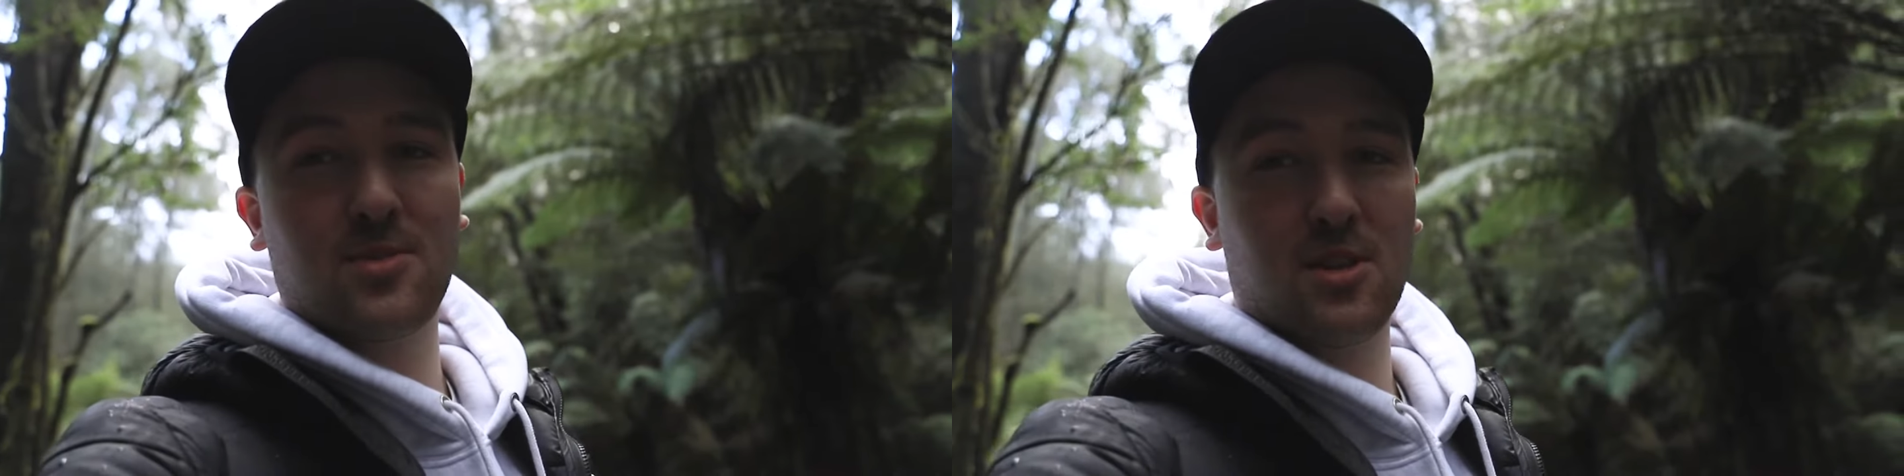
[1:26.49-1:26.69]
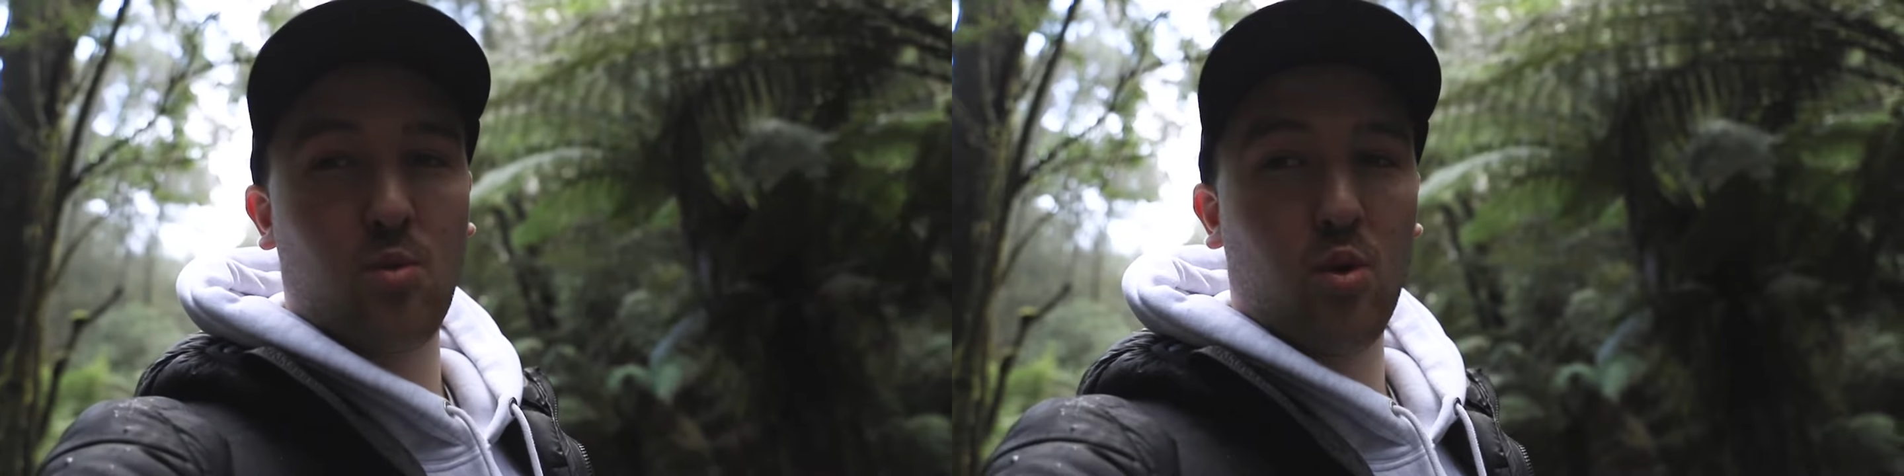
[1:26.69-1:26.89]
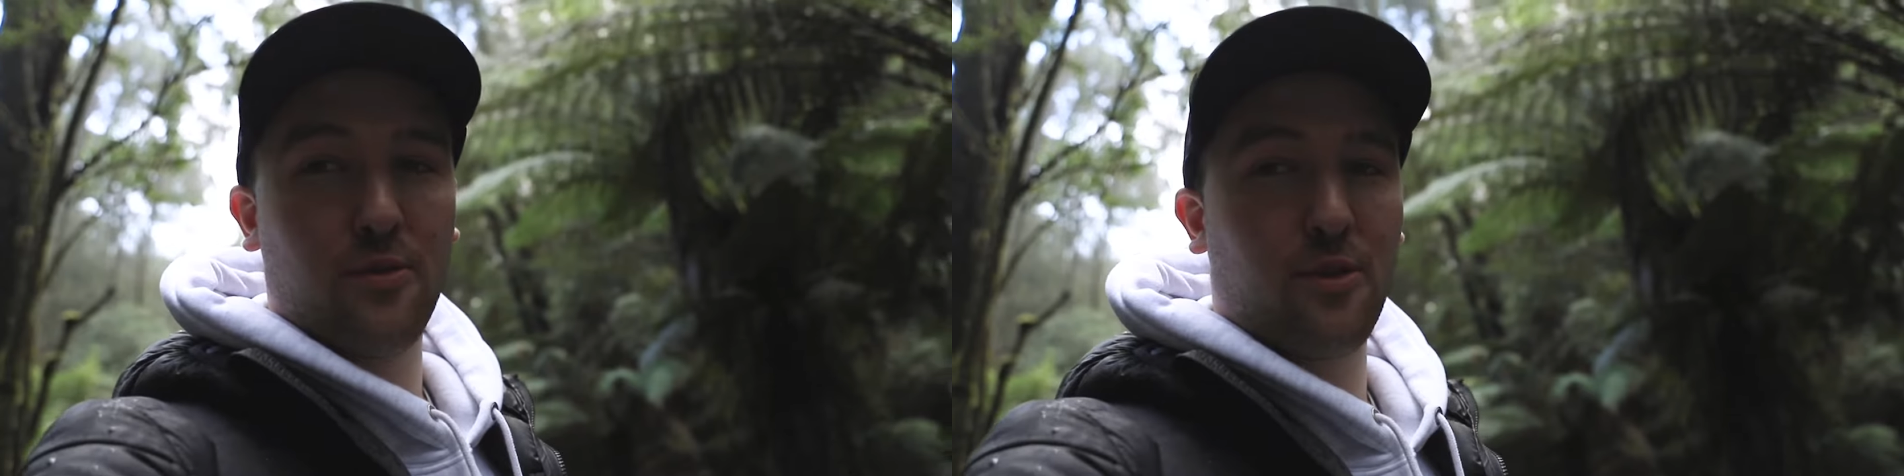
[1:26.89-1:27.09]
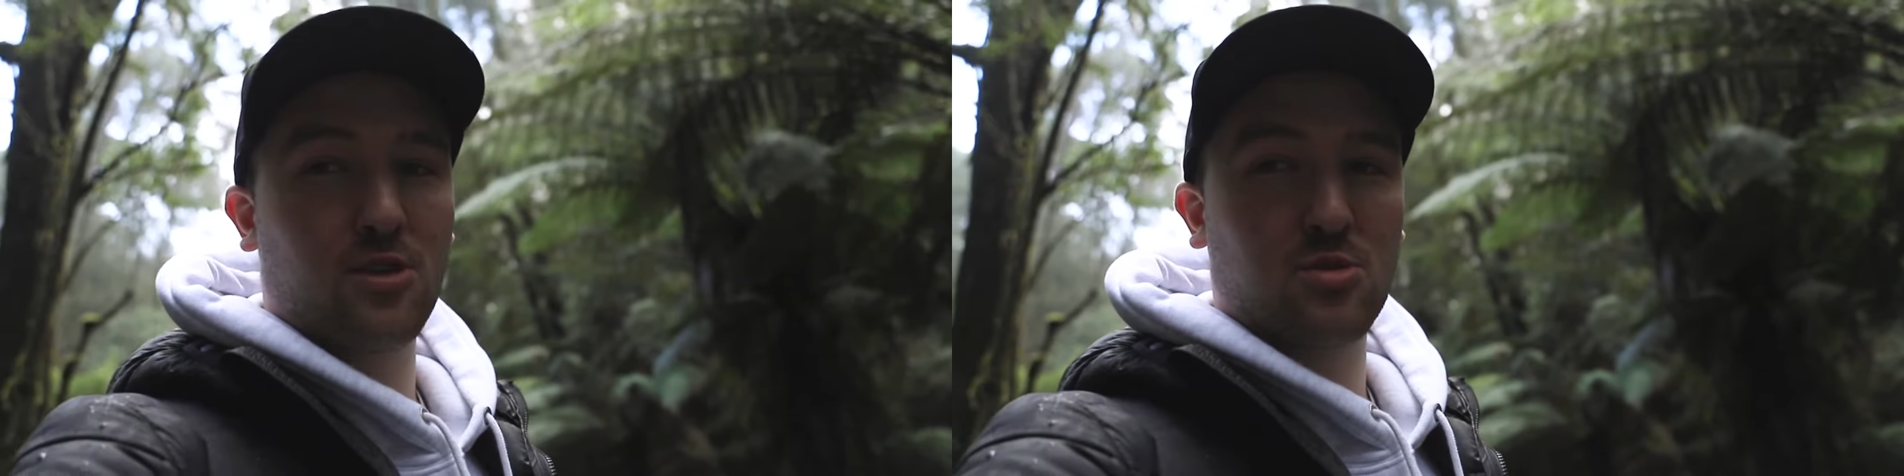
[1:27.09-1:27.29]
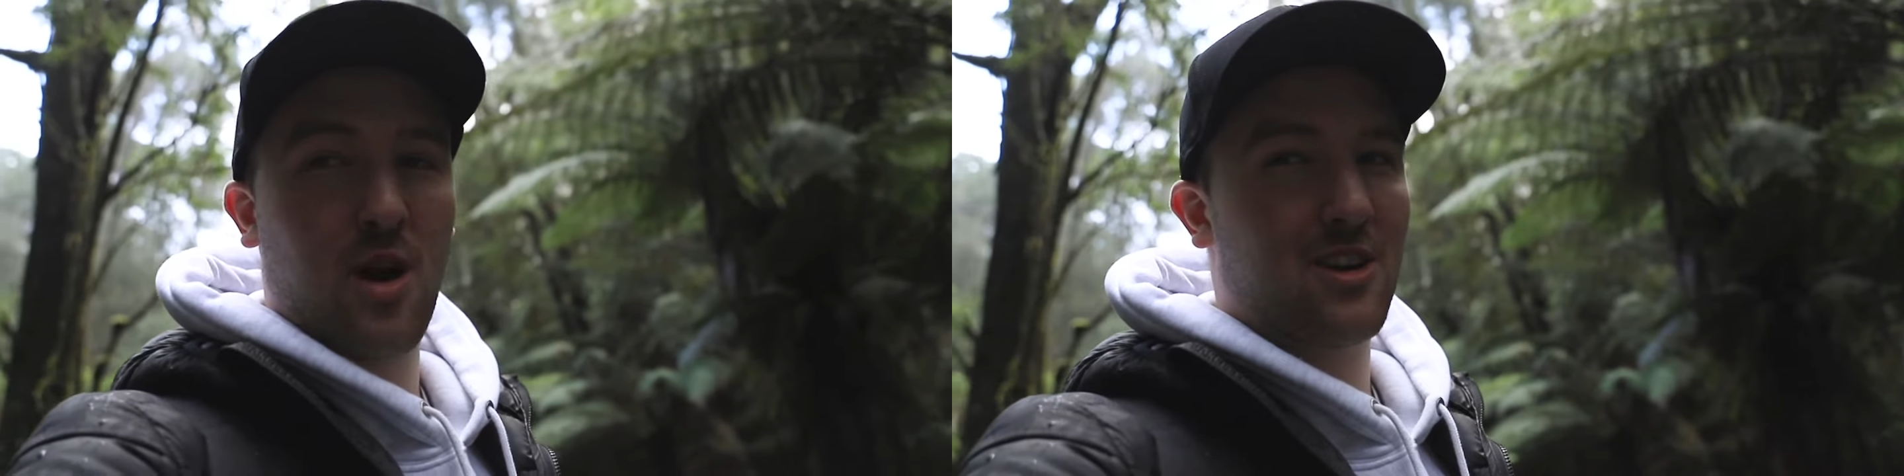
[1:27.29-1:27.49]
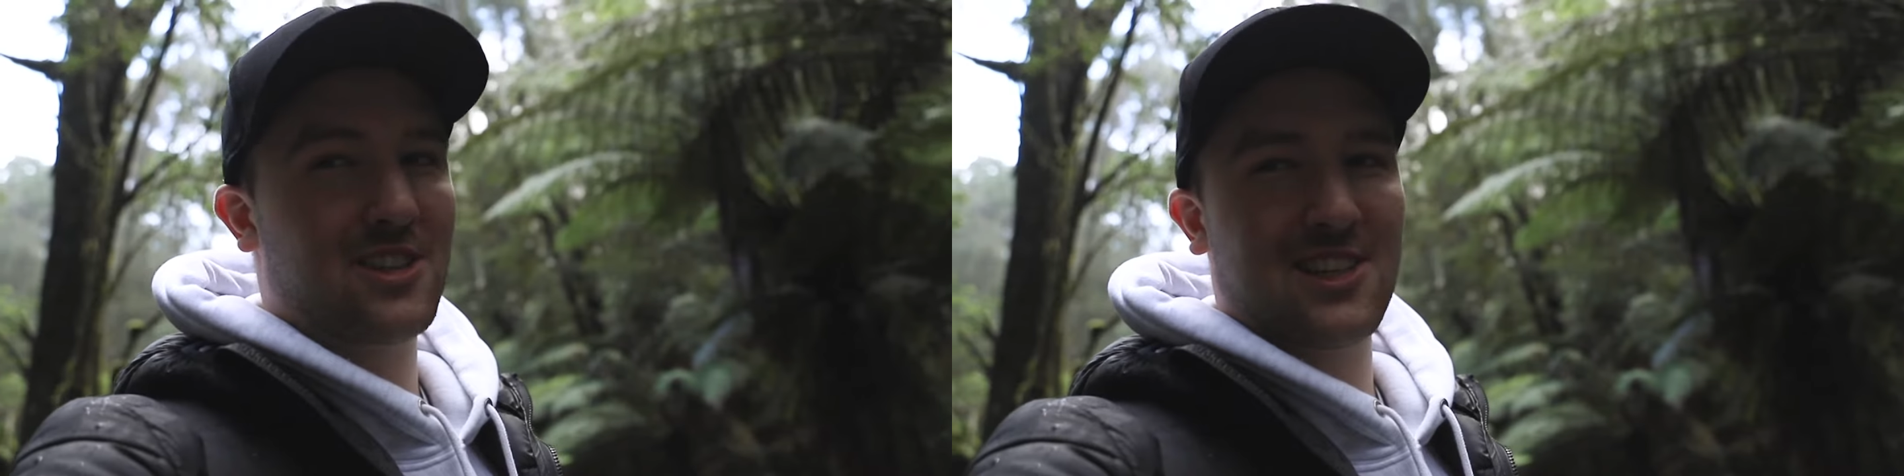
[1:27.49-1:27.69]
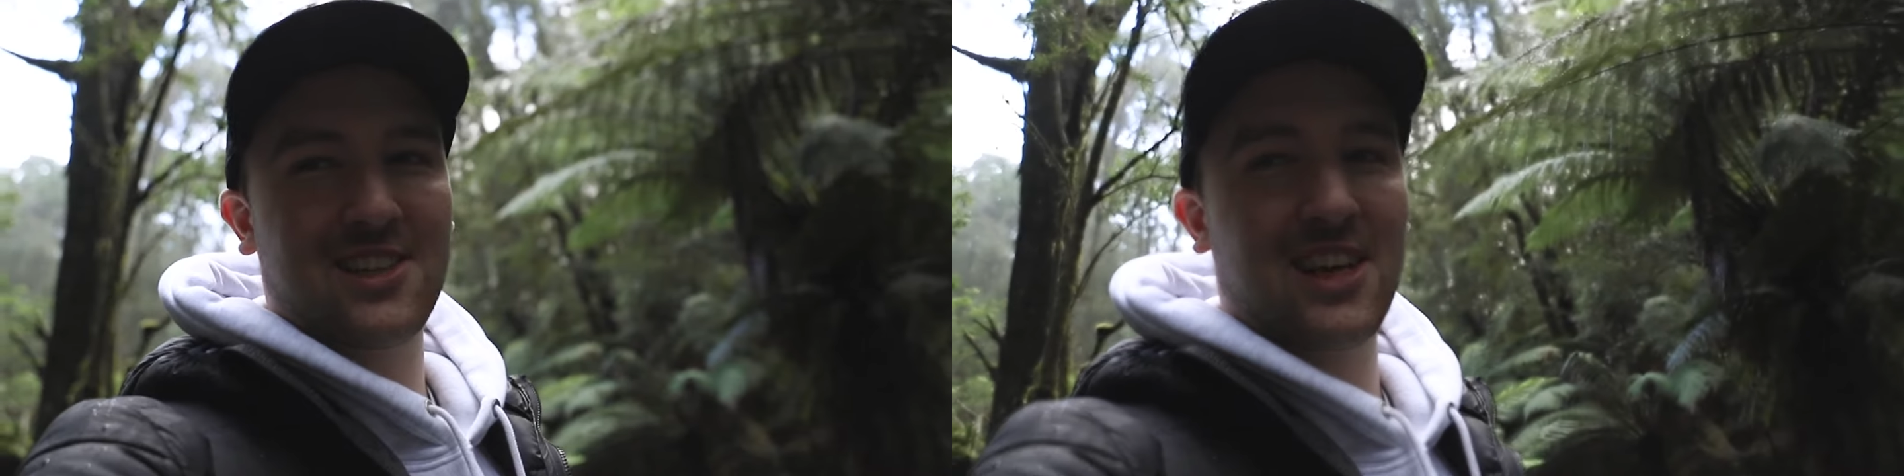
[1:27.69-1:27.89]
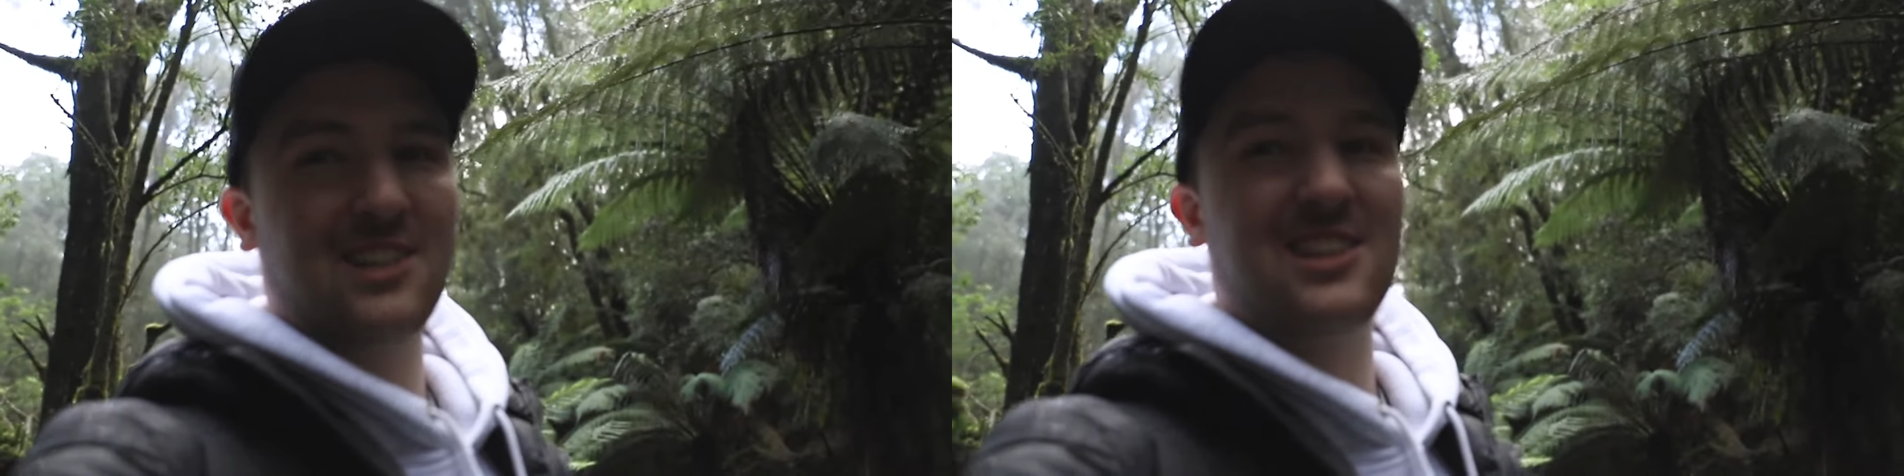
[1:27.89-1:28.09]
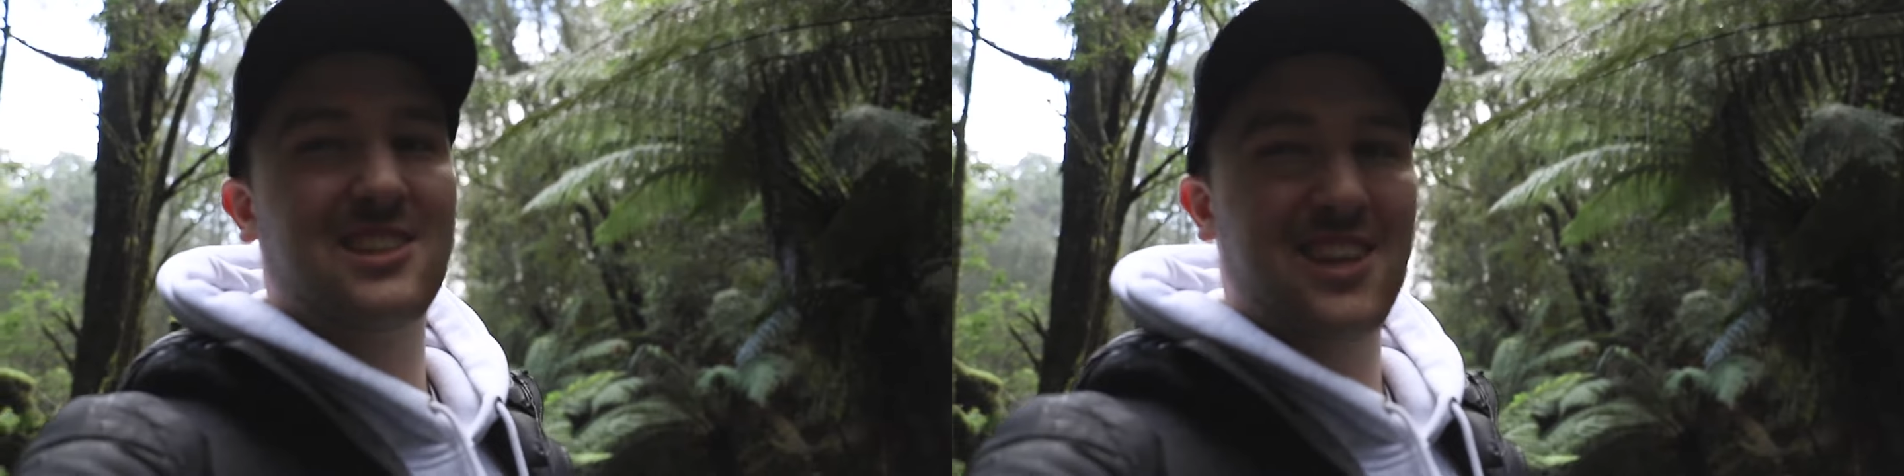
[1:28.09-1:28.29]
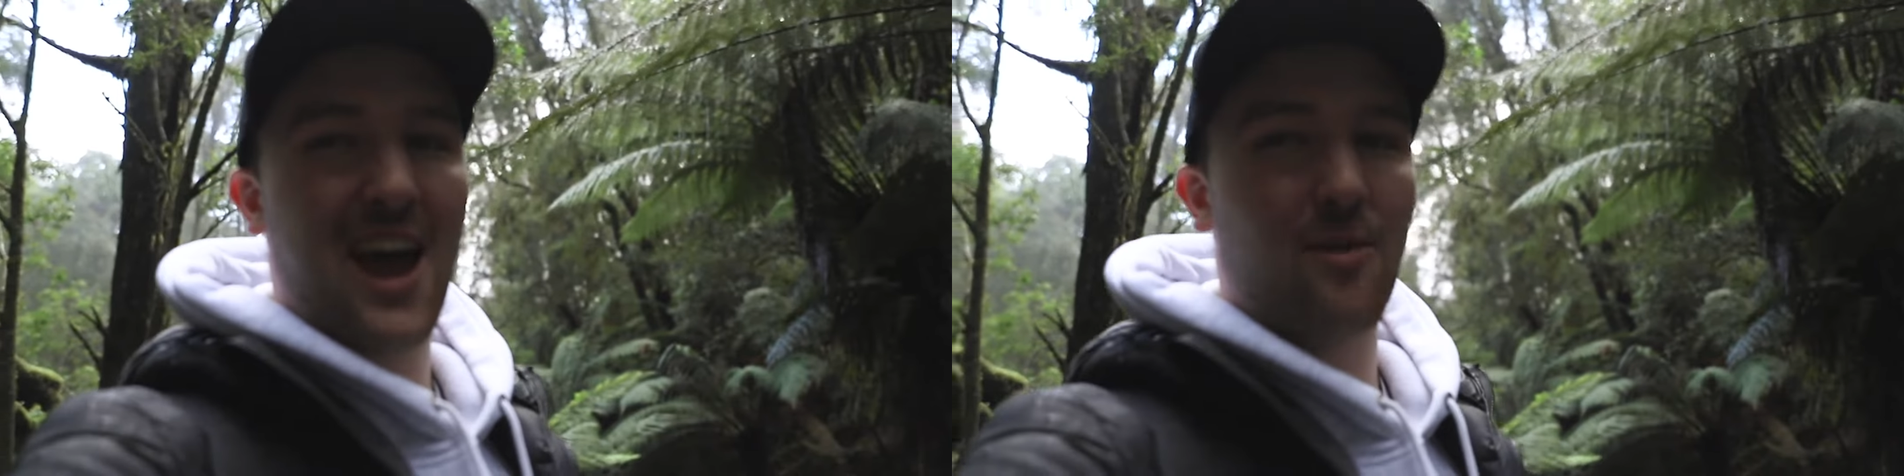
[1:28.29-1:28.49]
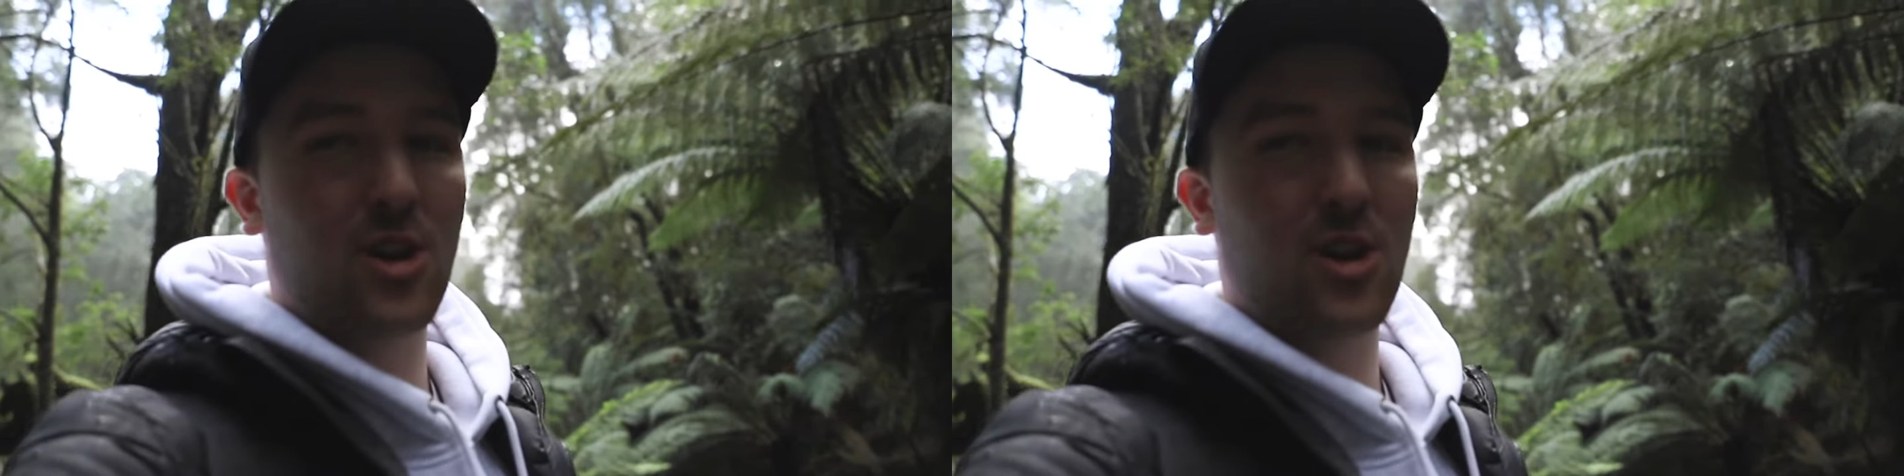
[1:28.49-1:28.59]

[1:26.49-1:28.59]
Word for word: up to the waterfall as well, because this thing is insane.